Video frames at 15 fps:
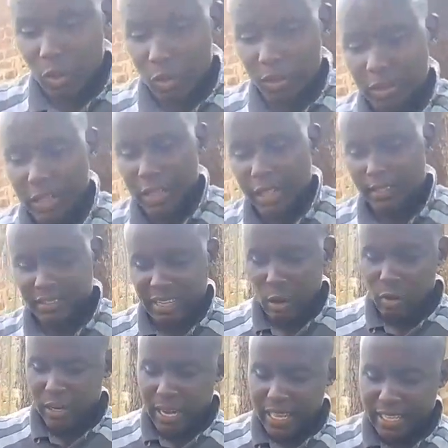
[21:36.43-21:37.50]
go in a
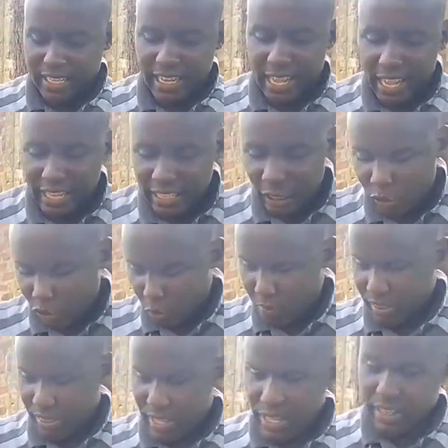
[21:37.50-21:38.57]
town like
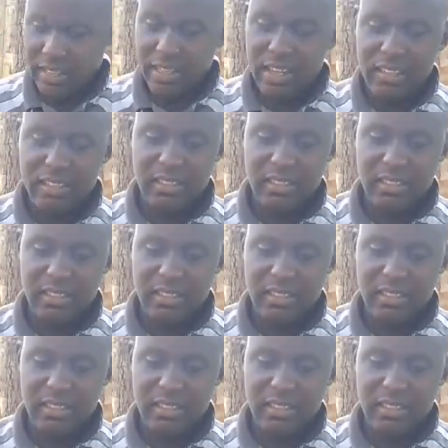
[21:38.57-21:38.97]
Nairobi, the